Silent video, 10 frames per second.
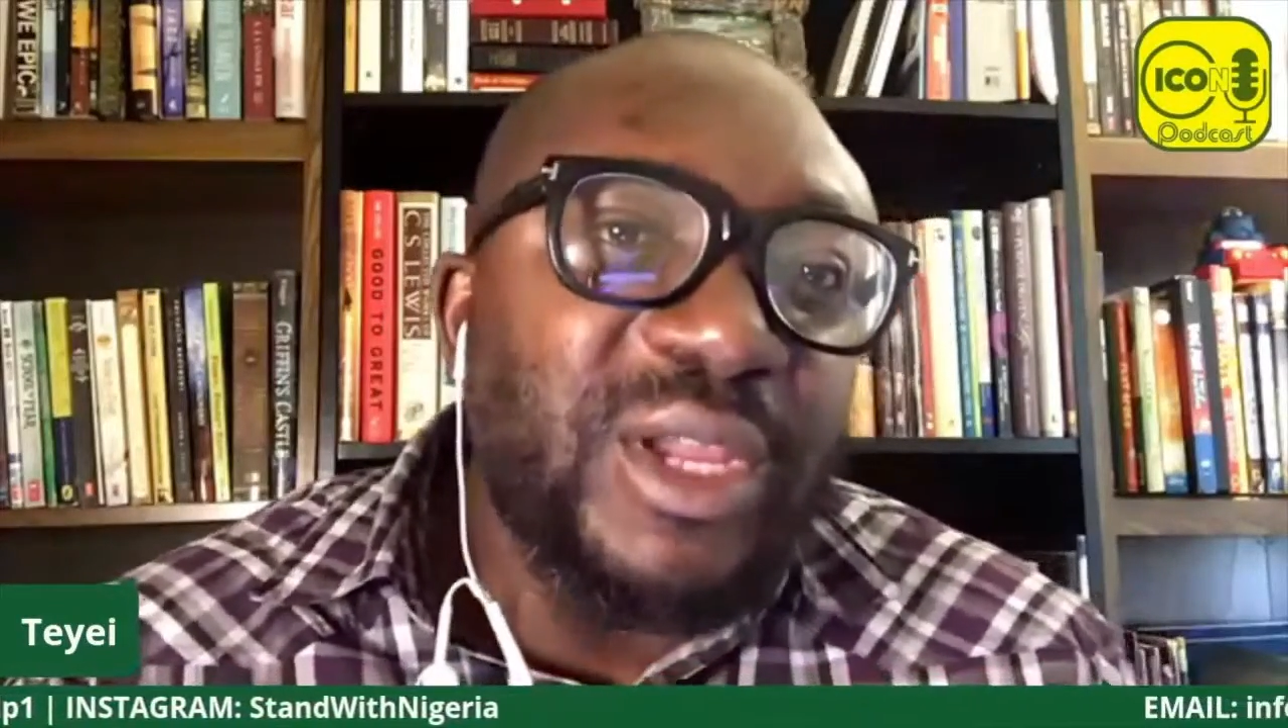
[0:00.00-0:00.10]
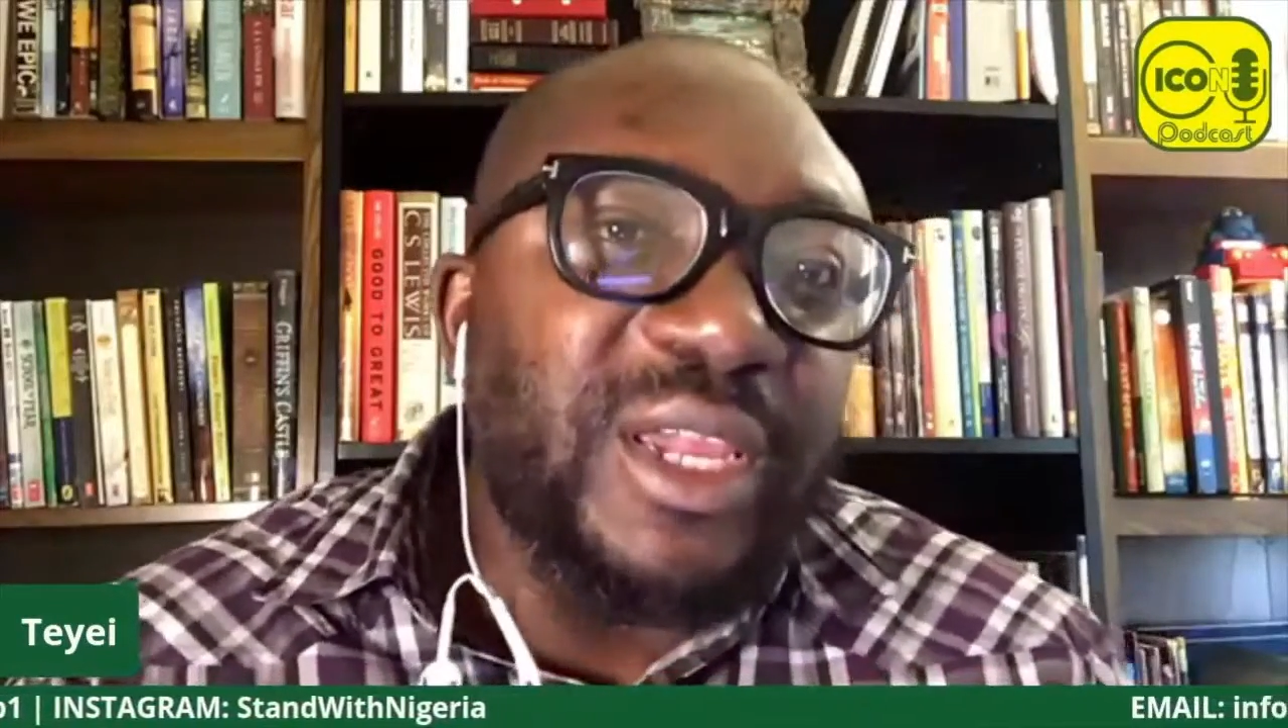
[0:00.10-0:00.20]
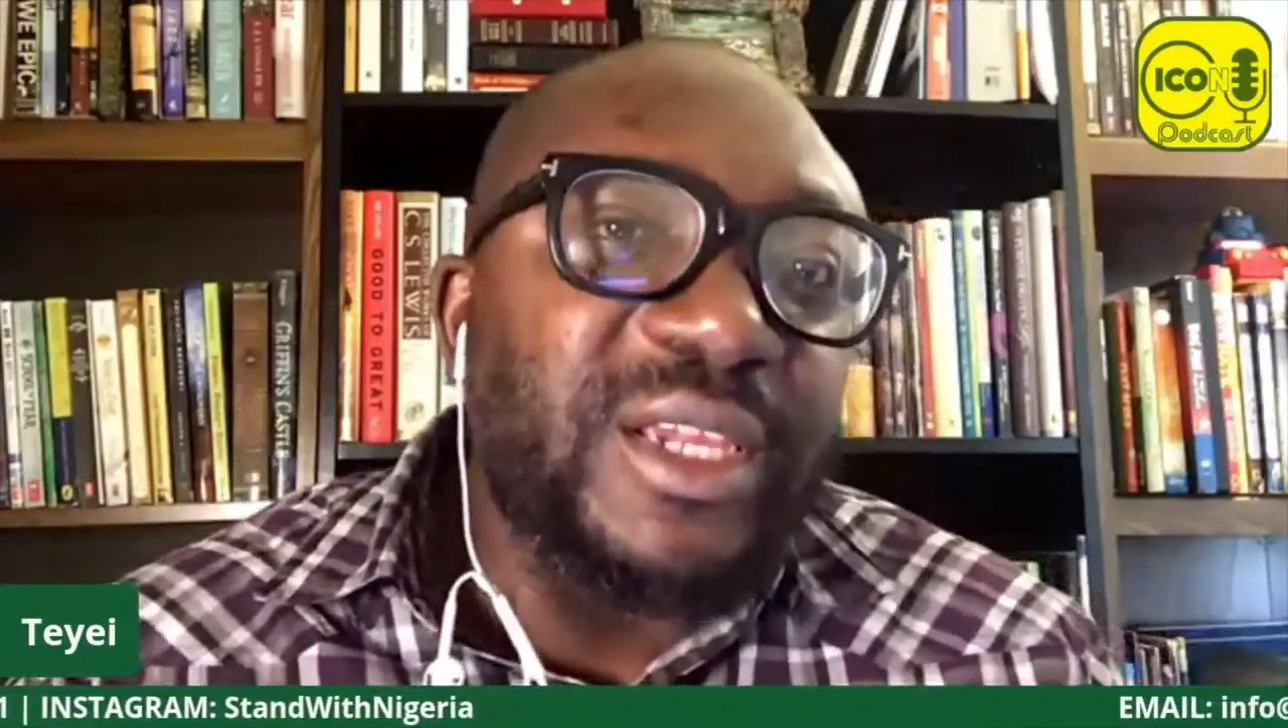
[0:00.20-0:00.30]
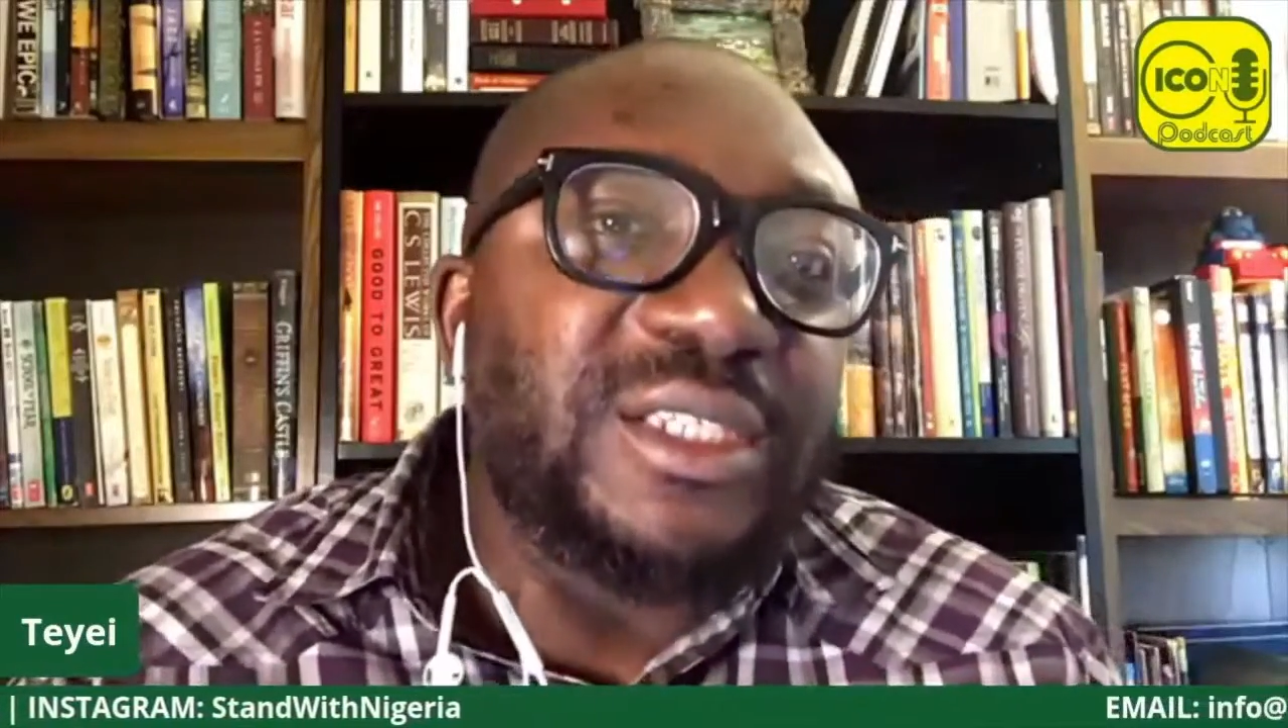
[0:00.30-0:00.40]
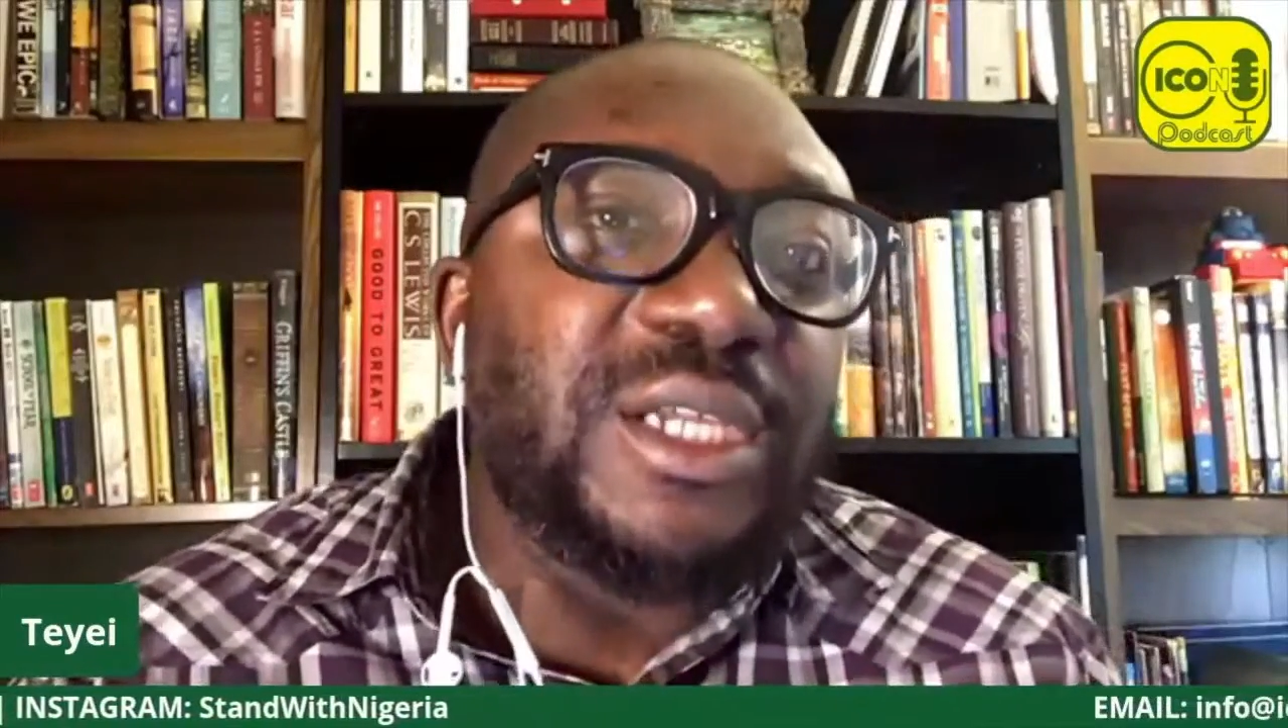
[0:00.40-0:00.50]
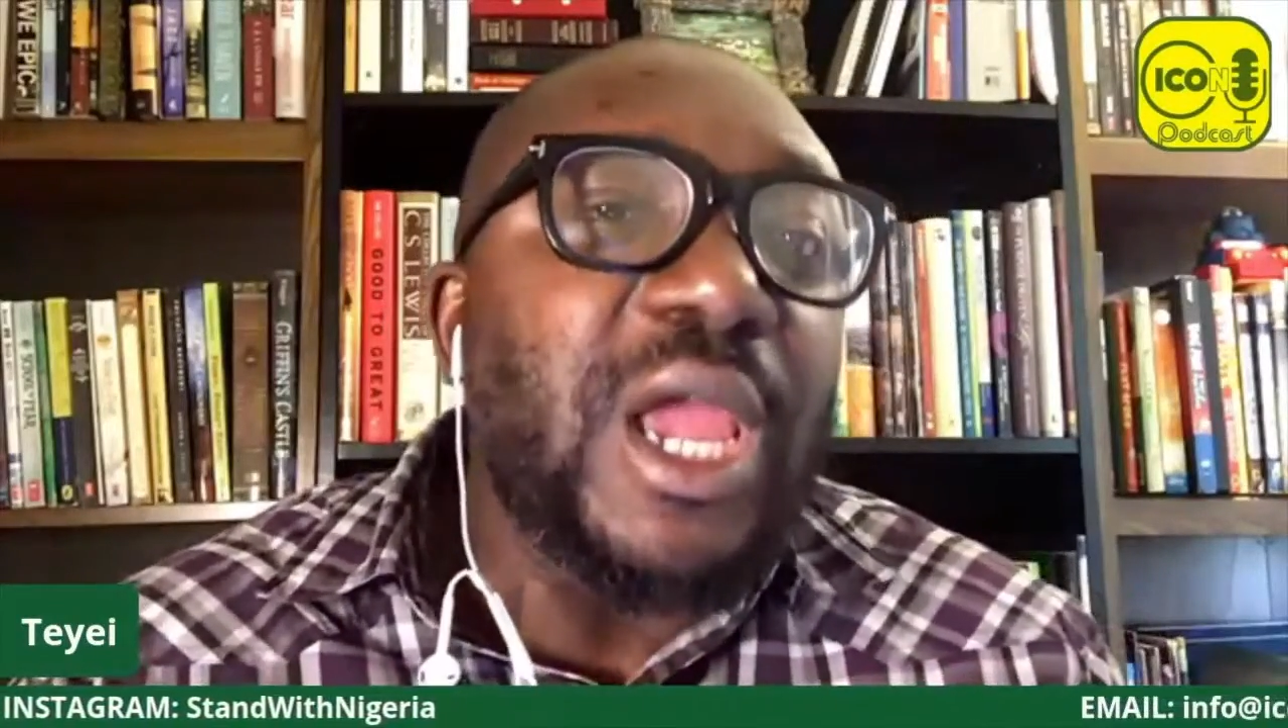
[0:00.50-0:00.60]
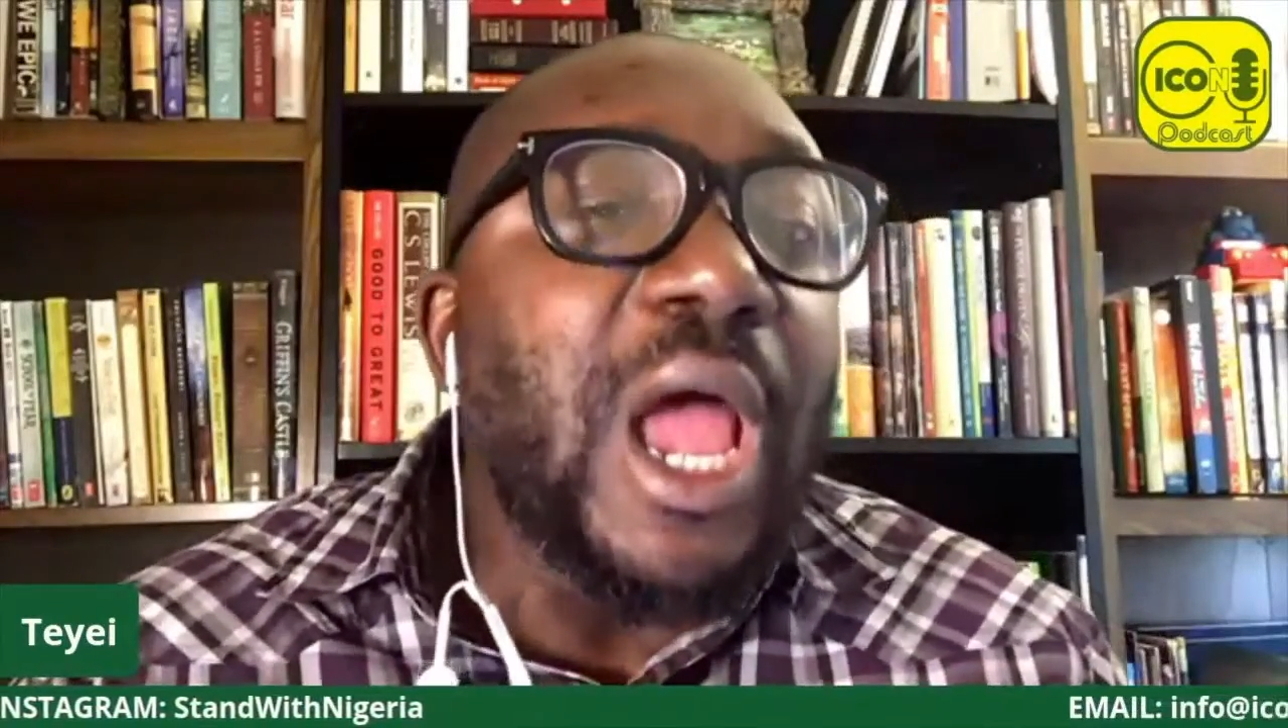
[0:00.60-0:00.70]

is,